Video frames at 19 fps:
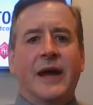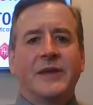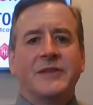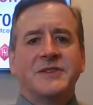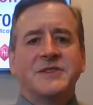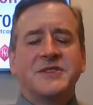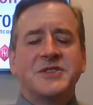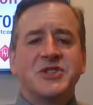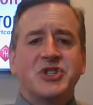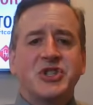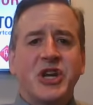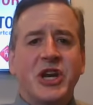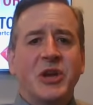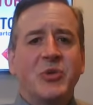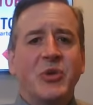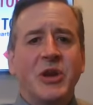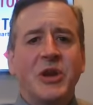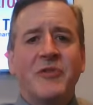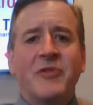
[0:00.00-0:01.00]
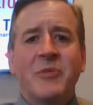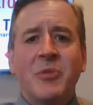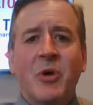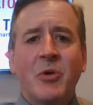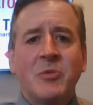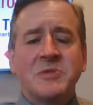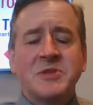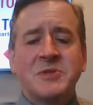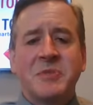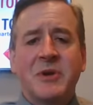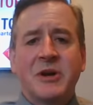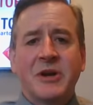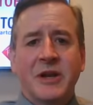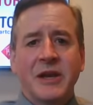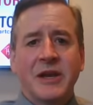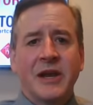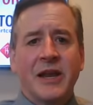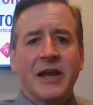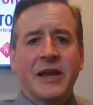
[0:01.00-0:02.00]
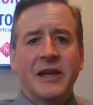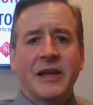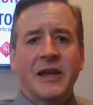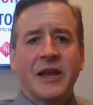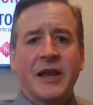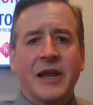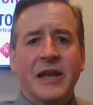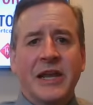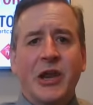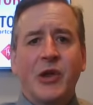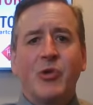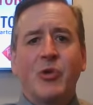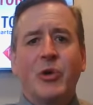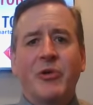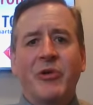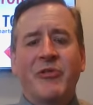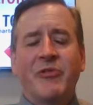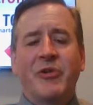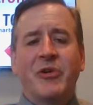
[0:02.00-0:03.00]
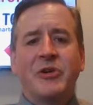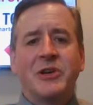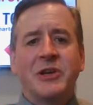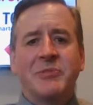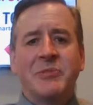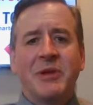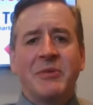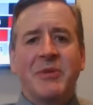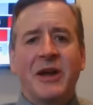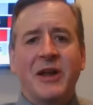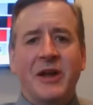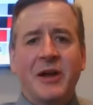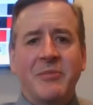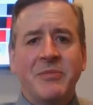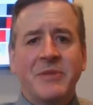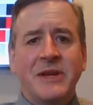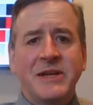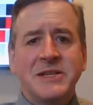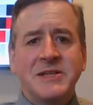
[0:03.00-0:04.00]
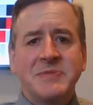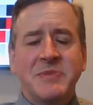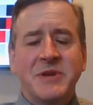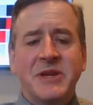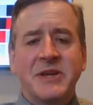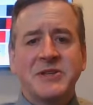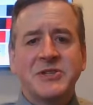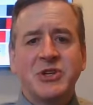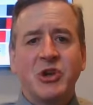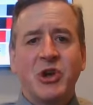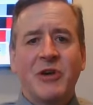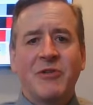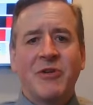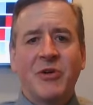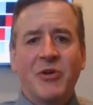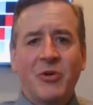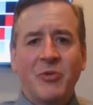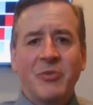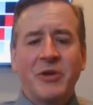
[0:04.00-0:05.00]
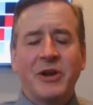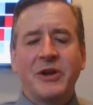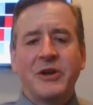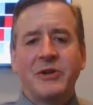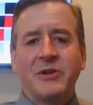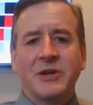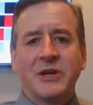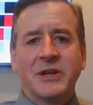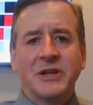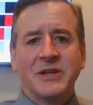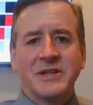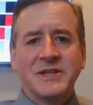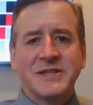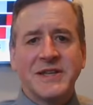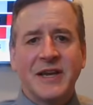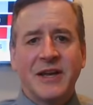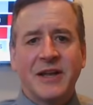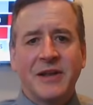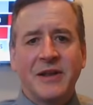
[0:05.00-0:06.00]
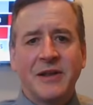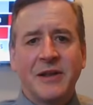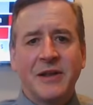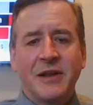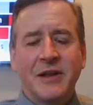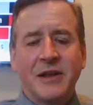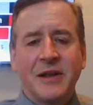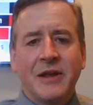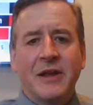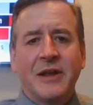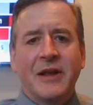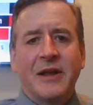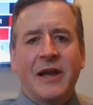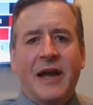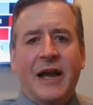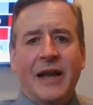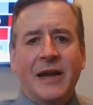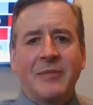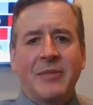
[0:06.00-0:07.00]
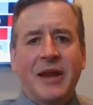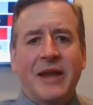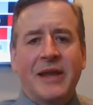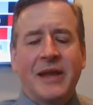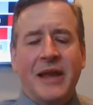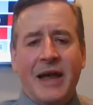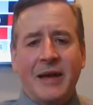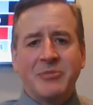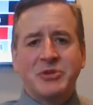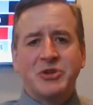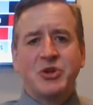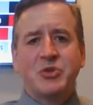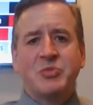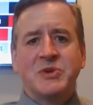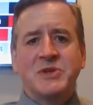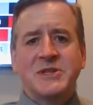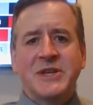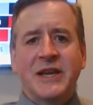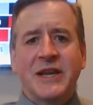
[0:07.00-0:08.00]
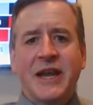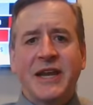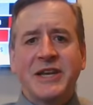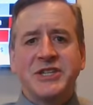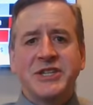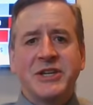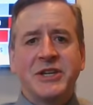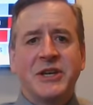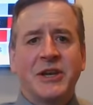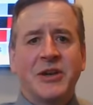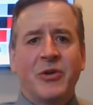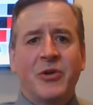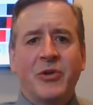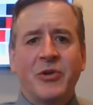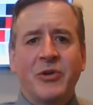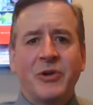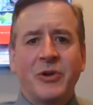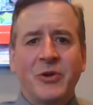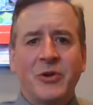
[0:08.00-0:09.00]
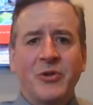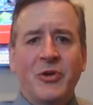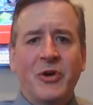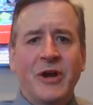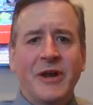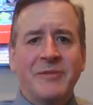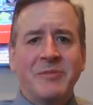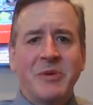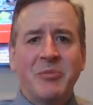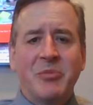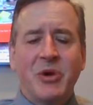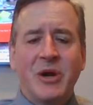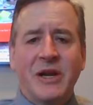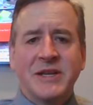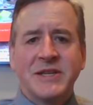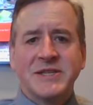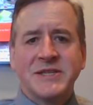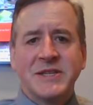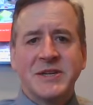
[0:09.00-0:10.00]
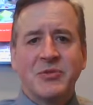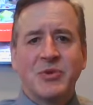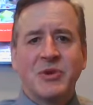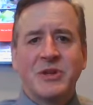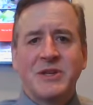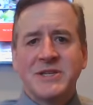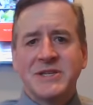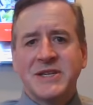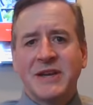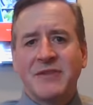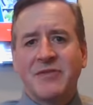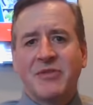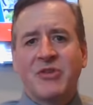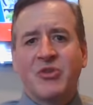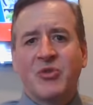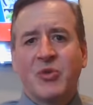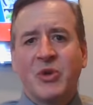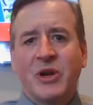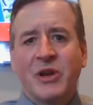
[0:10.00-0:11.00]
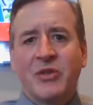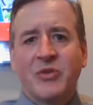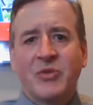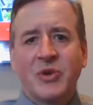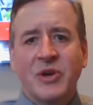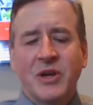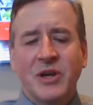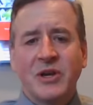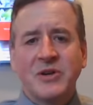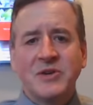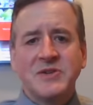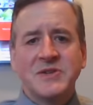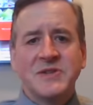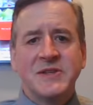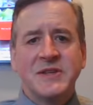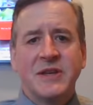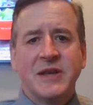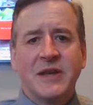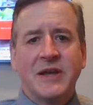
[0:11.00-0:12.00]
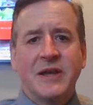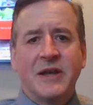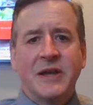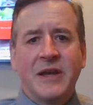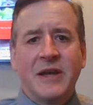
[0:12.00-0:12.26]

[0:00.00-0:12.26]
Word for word: Hi, this is Jay Reid from HomeSmart Connect, and you were referred to me by UpNest because you have a home that you're looking to sell. I am a top 2% agent in Northern Illinois. I've been practicing real estate for 23 years.